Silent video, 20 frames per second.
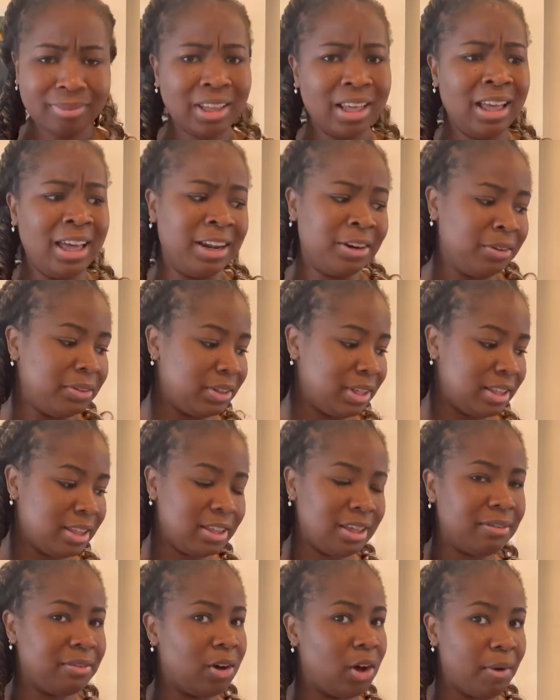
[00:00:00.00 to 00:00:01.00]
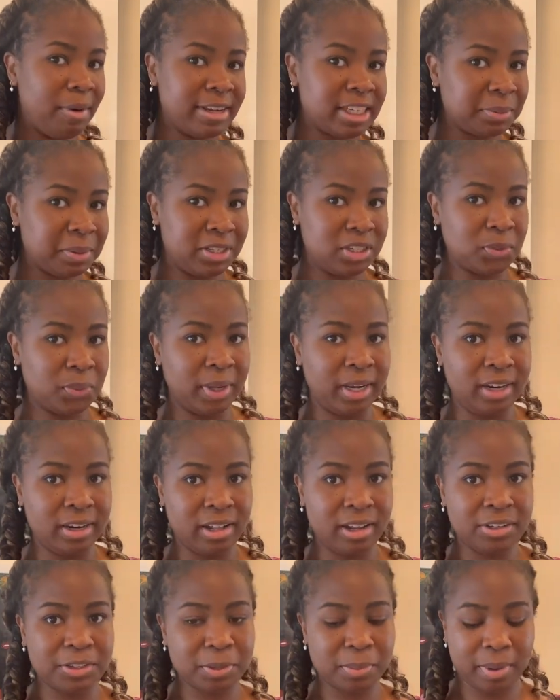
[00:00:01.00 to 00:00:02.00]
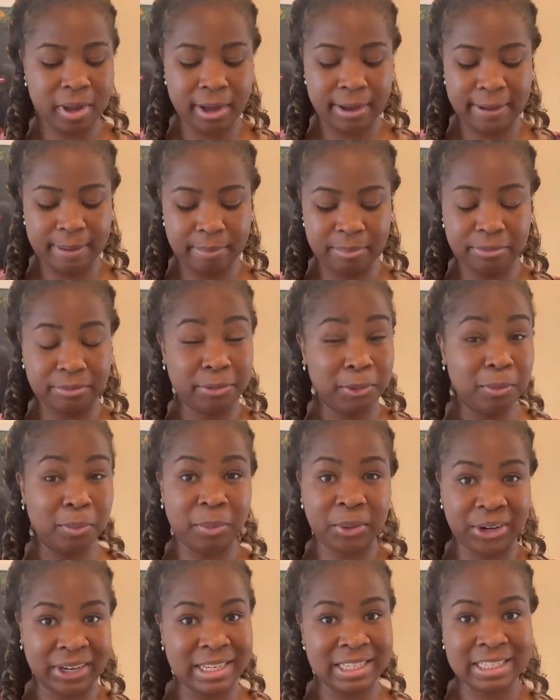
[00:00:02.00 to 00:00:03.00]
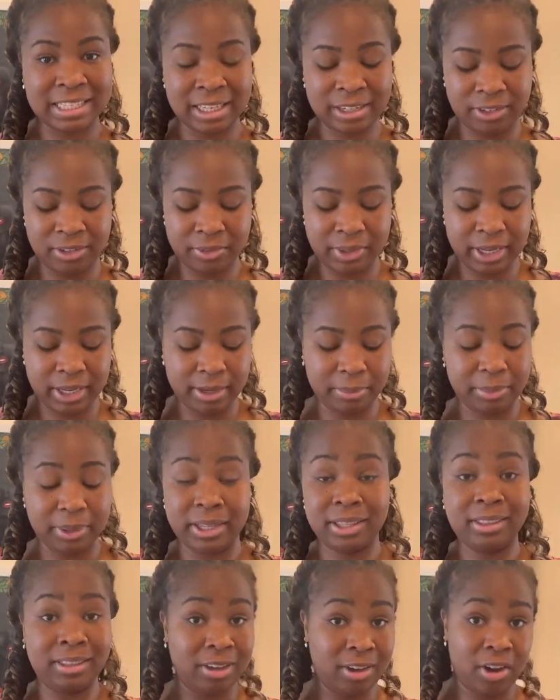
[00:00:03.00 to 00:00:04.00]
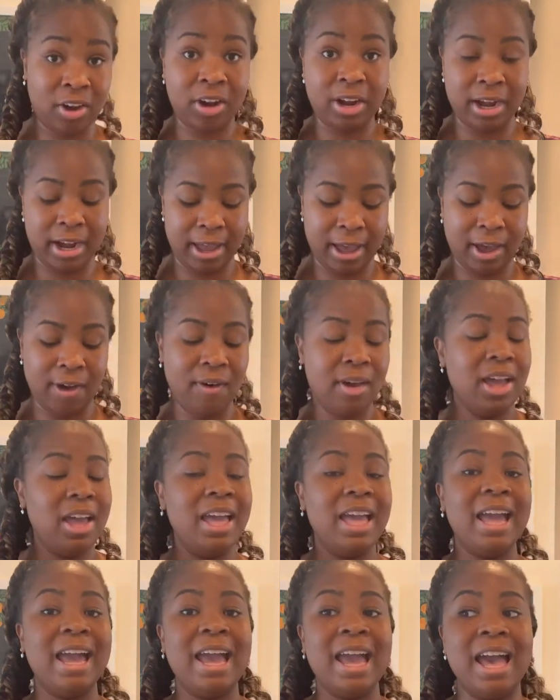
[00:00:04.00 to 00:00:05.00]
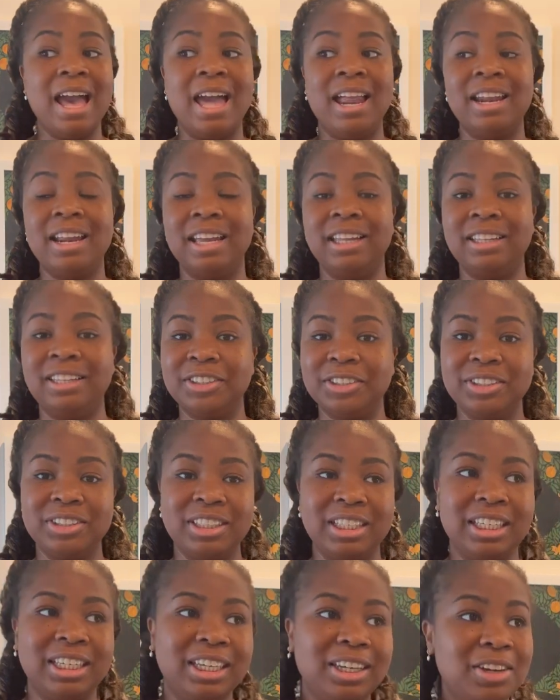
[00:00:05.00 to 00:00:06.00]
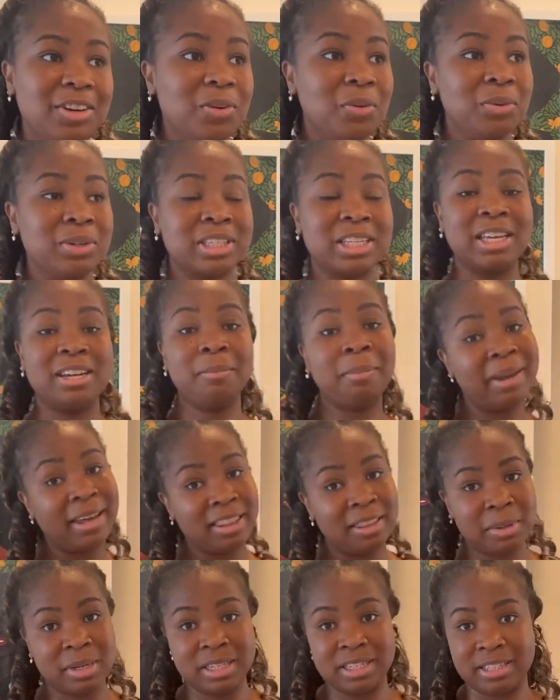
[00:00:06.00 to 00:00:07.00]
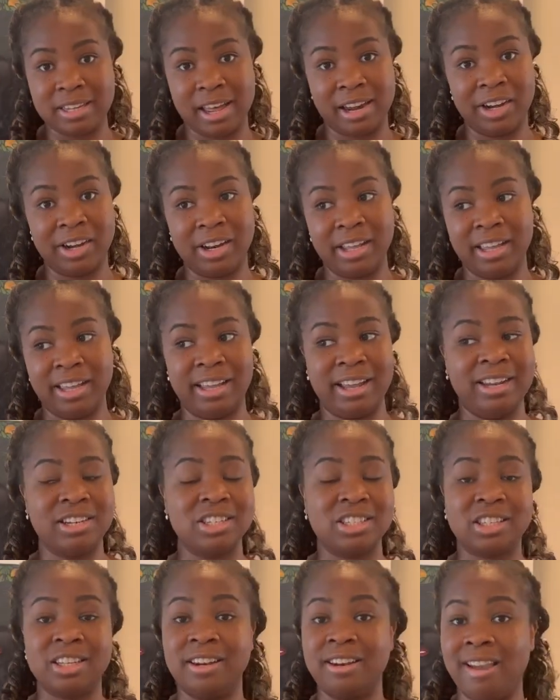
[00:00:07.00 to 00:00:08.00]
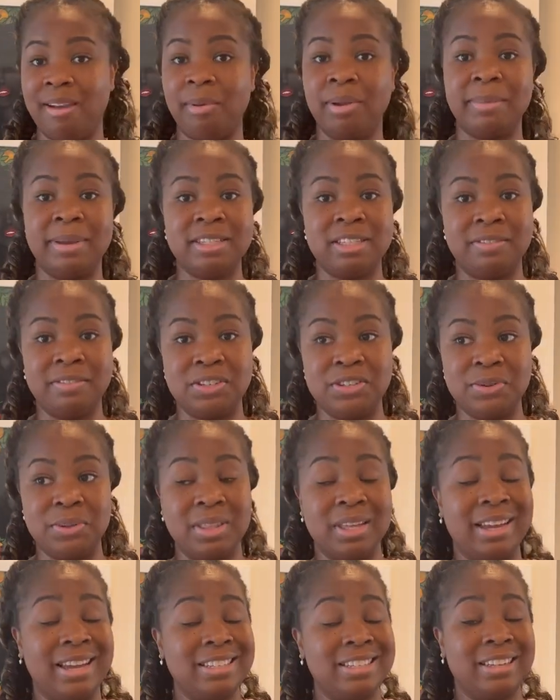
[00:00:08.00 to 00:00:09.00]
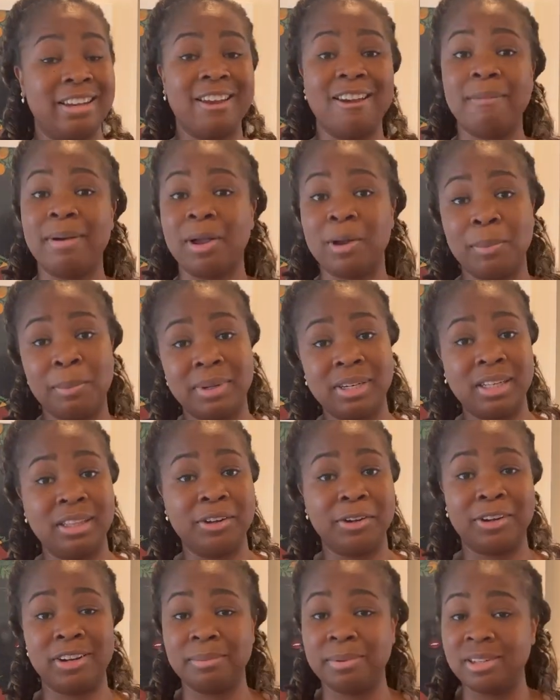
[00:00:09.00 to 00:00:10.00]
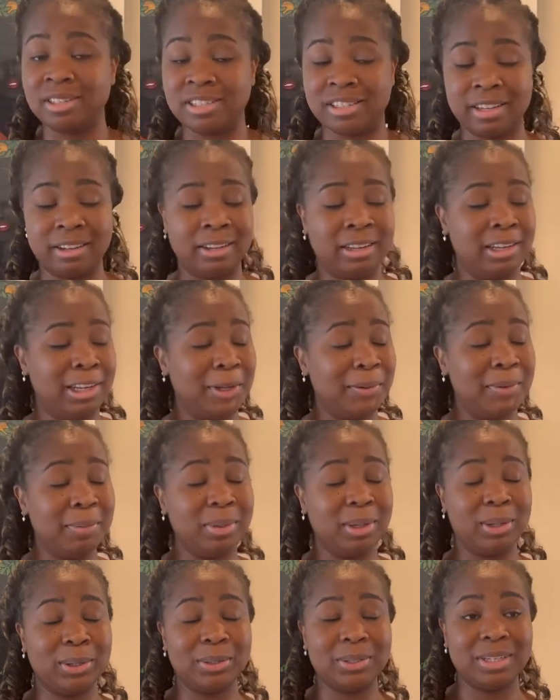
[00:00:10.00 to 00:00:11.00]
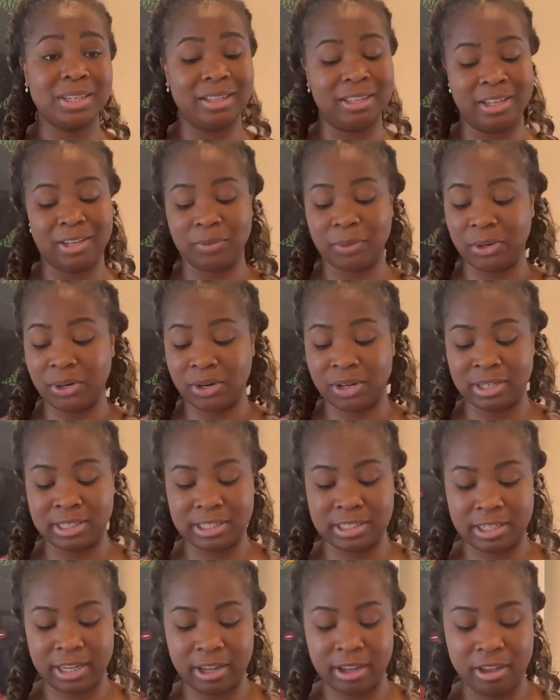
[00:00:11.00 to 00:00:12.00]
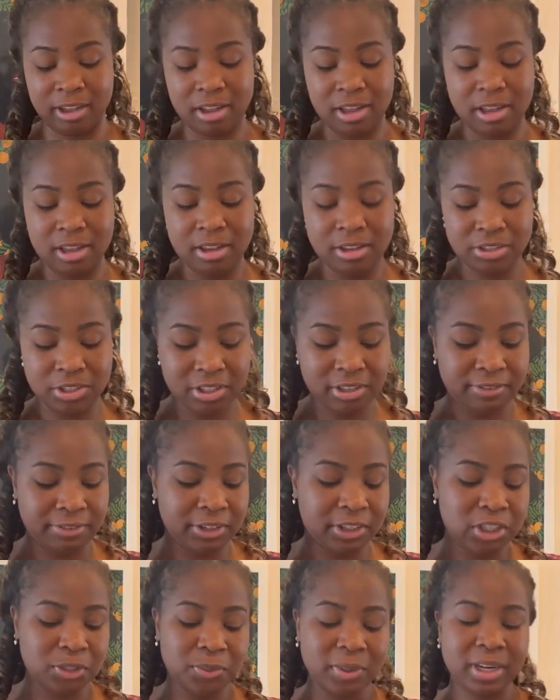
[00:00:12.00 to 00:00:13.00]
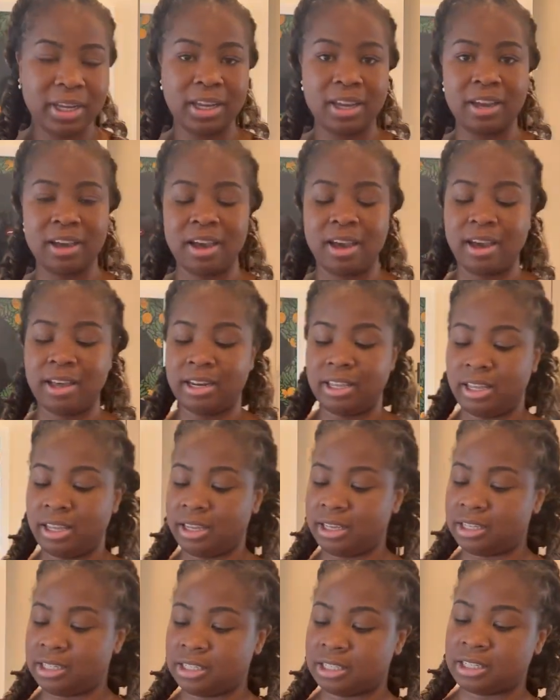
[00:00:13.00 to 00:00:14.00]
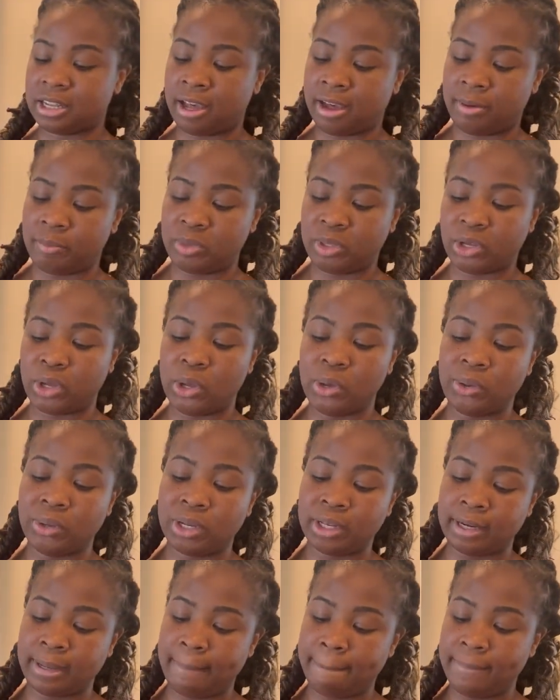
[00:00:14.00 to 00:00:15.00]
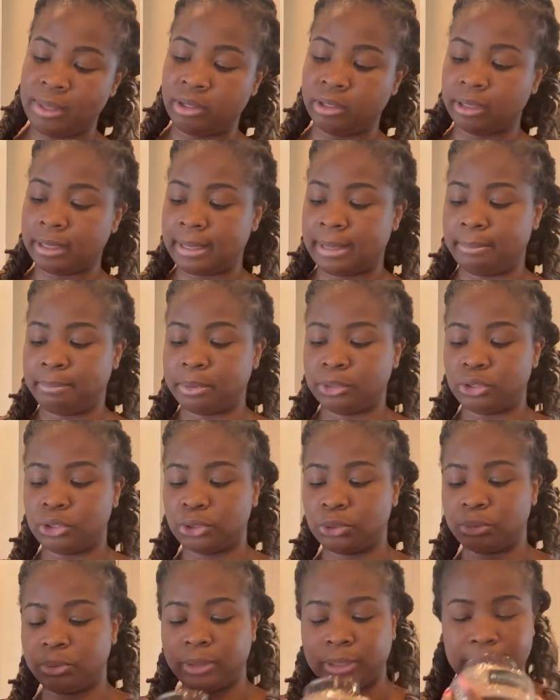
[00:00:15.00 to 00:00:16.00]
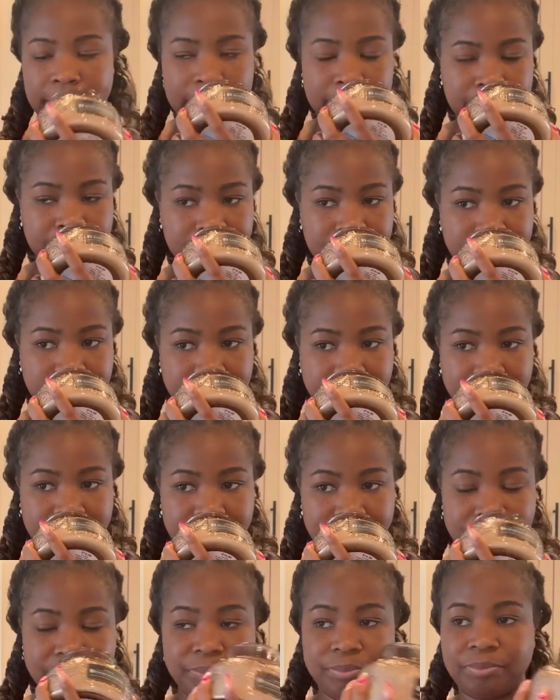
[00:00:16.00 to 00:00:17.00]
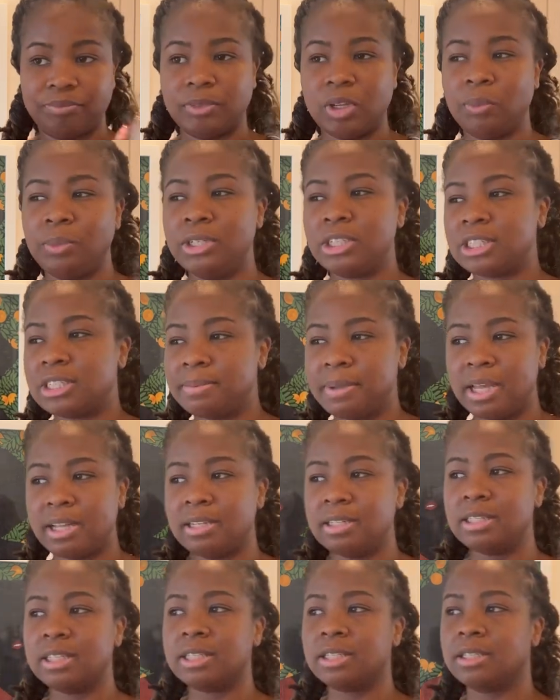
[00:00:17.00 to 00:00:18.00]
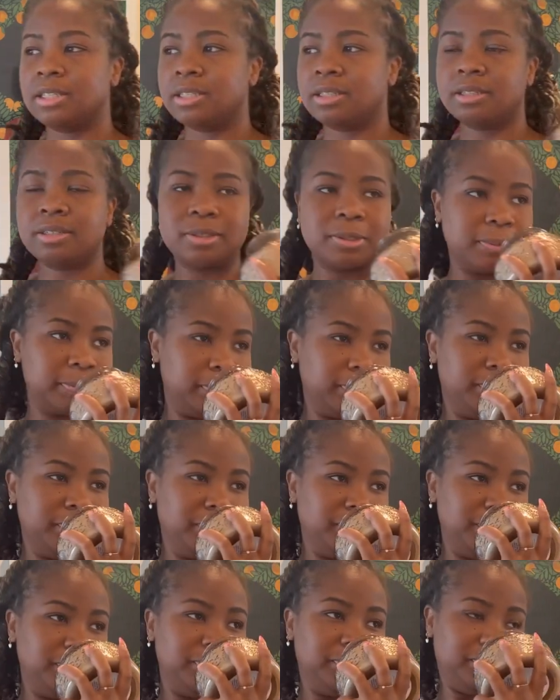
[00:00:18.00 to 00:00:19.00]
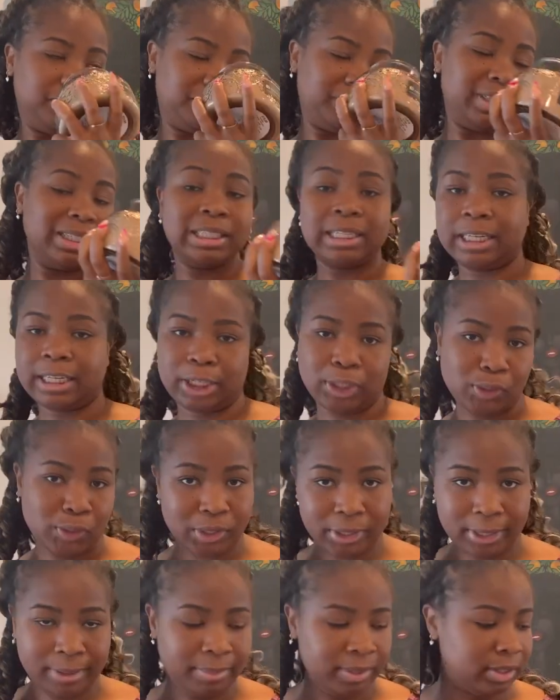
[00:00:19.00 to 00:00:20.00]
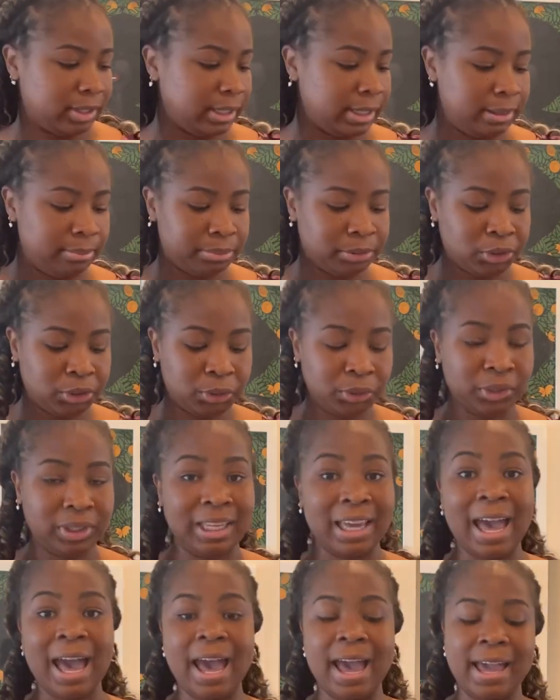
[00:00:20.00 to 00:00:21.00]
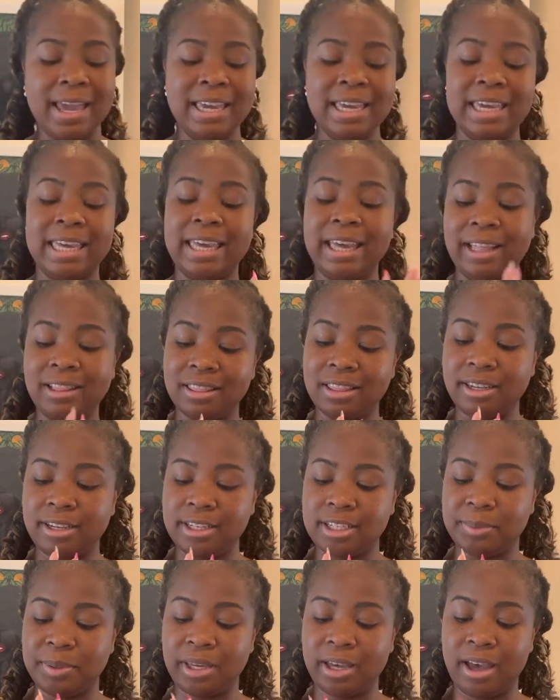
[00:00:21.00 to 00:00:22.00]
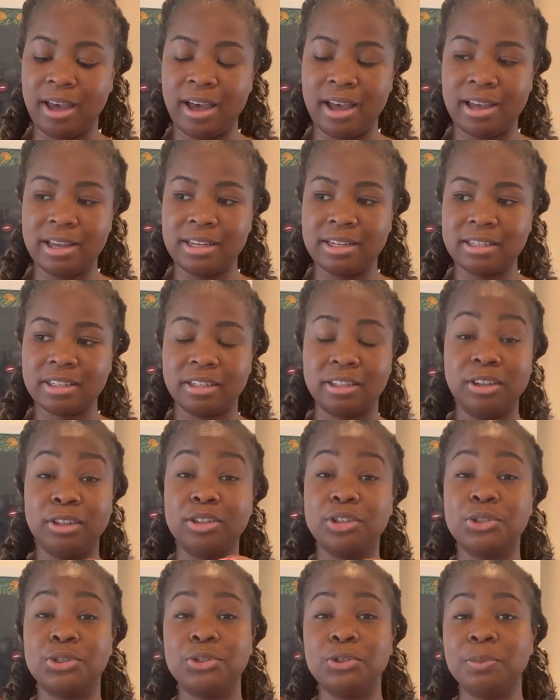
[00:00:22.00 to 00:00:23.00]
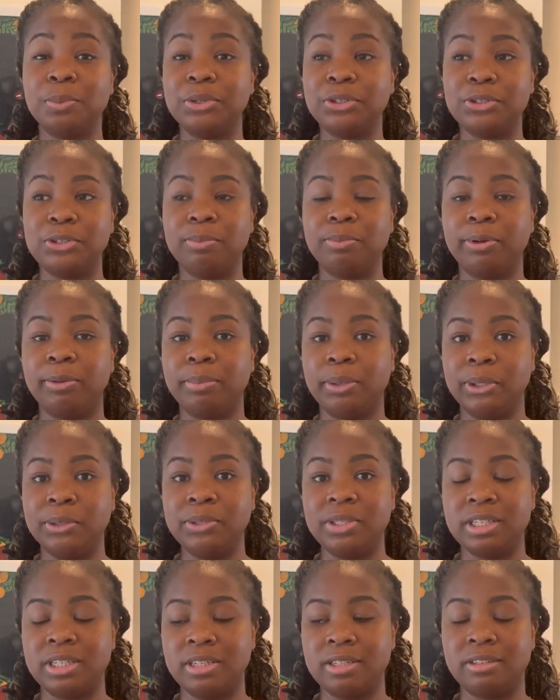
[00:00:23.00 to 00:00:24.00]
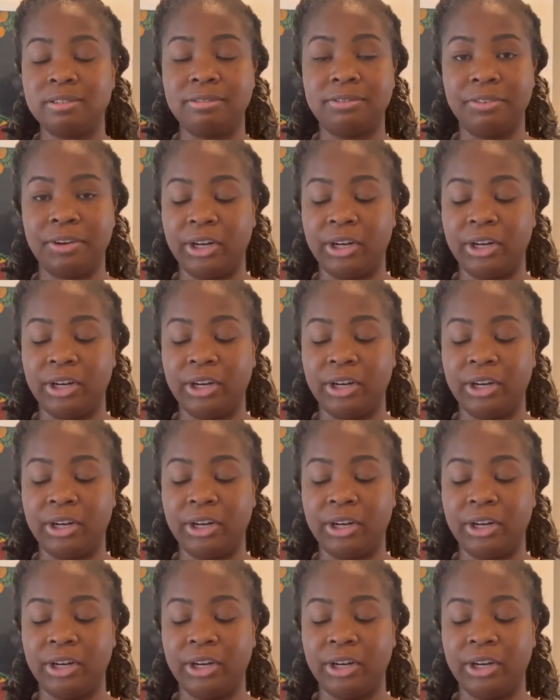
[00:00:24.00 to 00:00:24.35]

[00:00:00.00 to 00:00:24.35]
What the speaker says: I don't think that they've always been $20 a pop, full price anyway, but they are now. And I literally was gonna buy them on Saturday. I just could not bring myself to do it. The guy said, come back on Monday, they're gonna be on sale. And lo and behold, they were on sale. So the first one I got is the coconut milk and patchouli, which smells like coconut milk and patchouli. I get these because they're super, super potent and